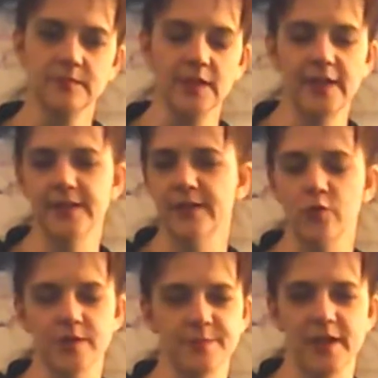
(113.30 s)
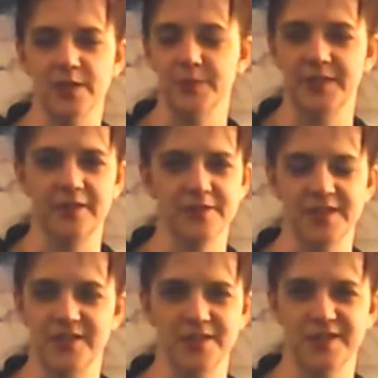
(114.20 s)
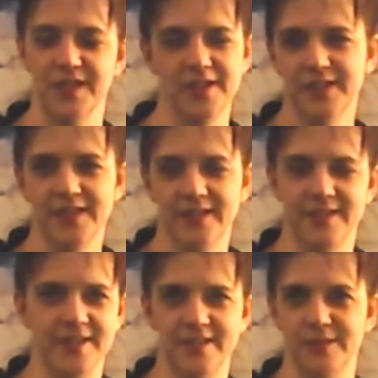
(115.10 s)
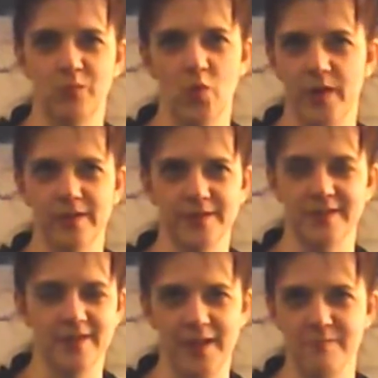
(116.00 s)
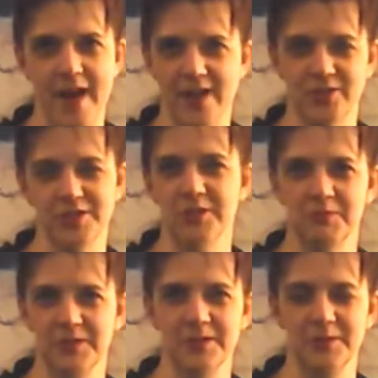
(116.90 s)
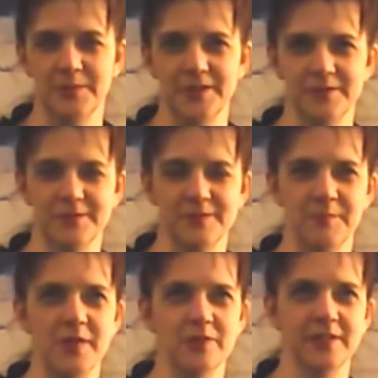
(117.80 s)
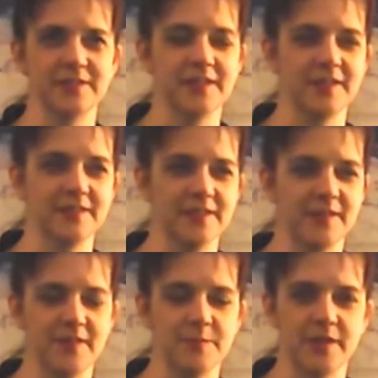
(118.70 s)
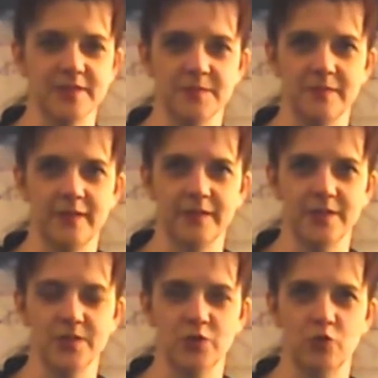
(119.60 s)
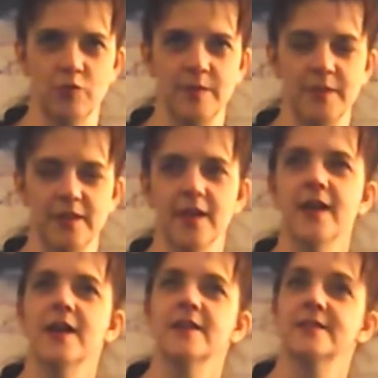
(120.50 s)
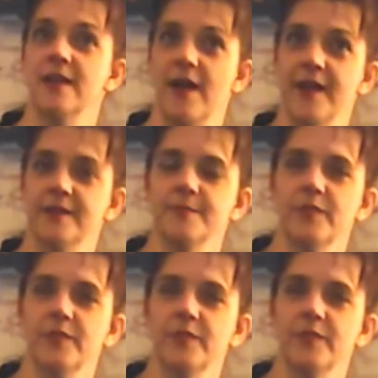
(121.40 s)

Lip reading: And then of course mashed potatoes, I just diced and boiled and mashed with a little bit of milk, and that makes a nice creamy side.